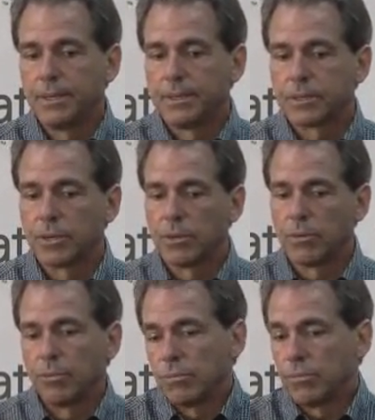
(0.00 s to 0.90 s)

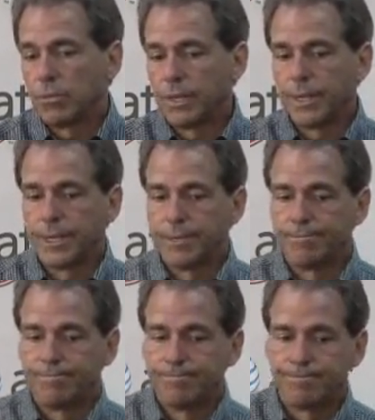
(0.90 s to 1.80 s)
So
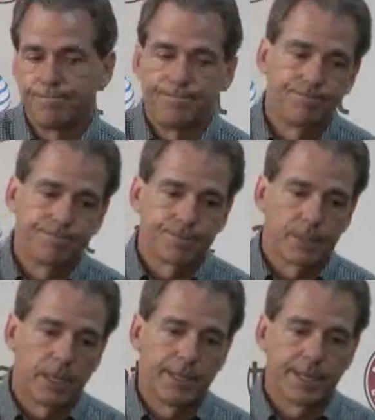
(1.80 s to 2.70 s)

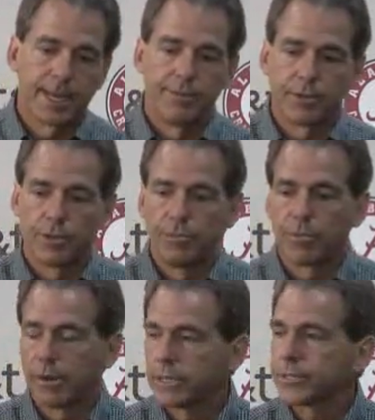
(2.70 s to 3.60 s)
I think having good
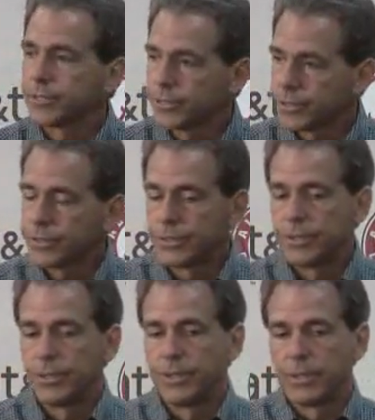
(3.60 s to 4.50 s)
pressures
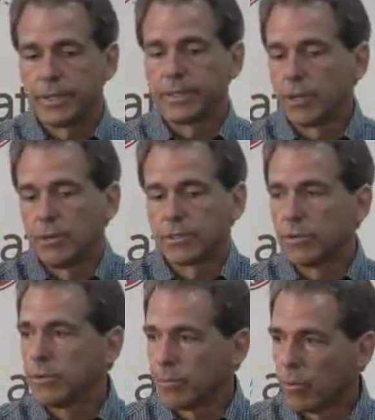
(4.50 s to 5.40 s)
is
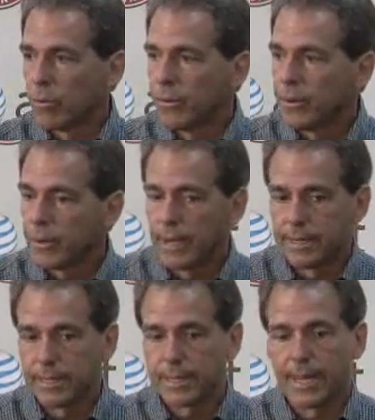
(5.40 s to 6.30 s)
also important. I
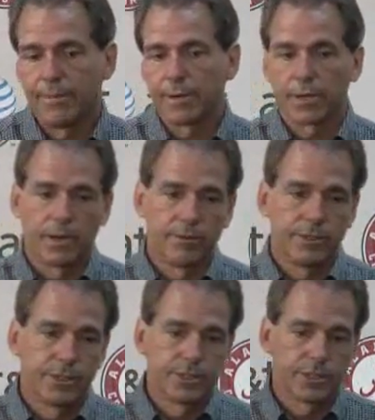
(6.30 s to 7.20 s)
think having
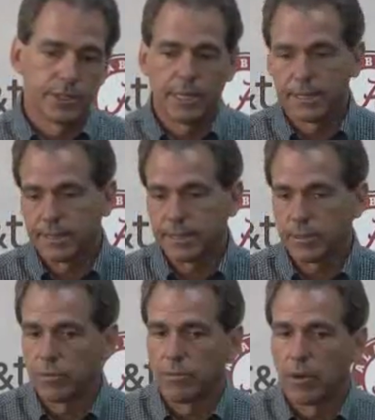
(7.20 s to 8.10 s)
coverages, and I think
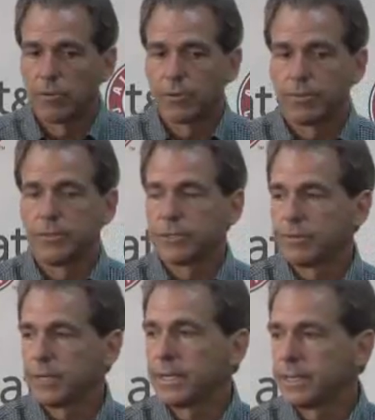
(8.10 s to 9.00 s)
doing multiples of
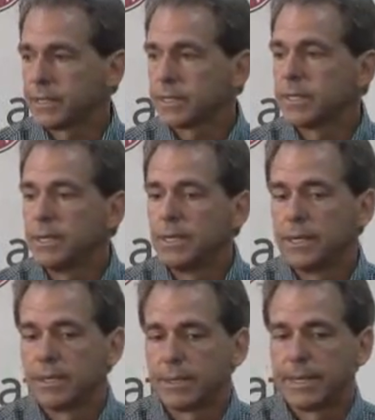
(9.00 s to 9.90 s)
things
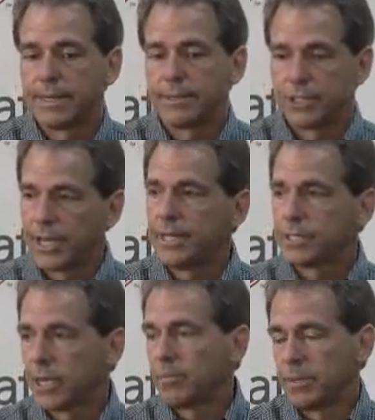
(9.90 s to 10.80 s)
that change
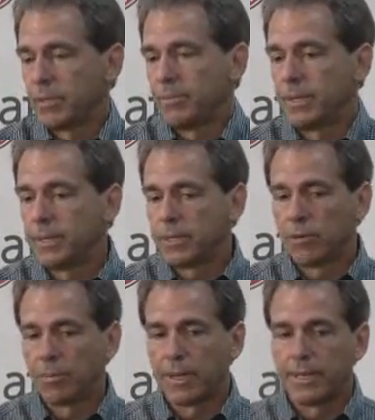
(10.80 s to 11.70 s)
it up a little bit. You
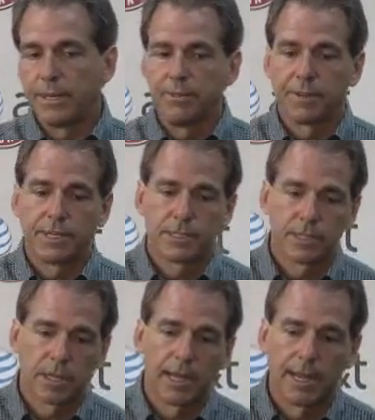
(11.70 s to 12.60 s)
know, playing defense
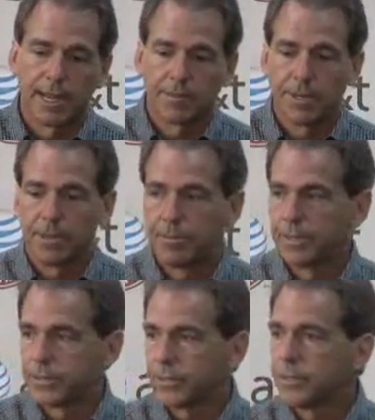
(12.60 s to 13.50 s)
is a lot like being a
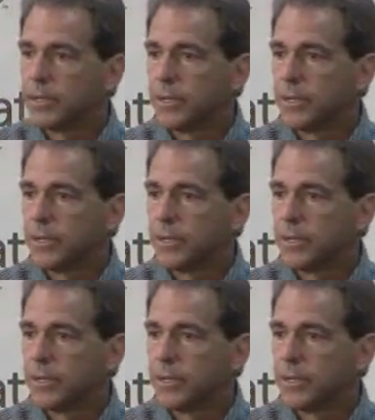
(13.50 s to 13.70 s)
pitcher.